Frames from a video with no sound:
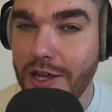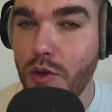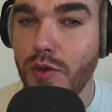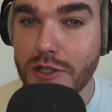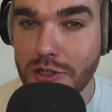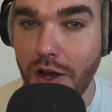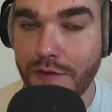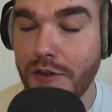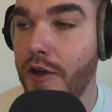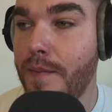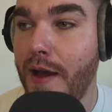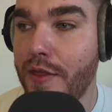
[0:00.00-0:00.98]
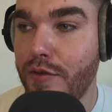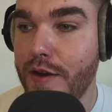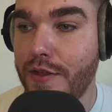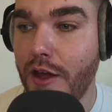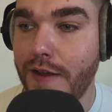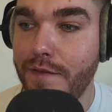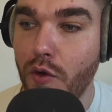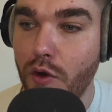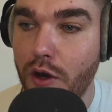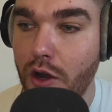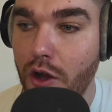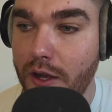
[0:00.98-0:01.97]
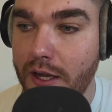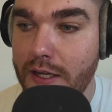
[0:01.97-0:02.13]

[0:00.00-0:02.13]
you this afternoon about 3:30, 4 o'clock.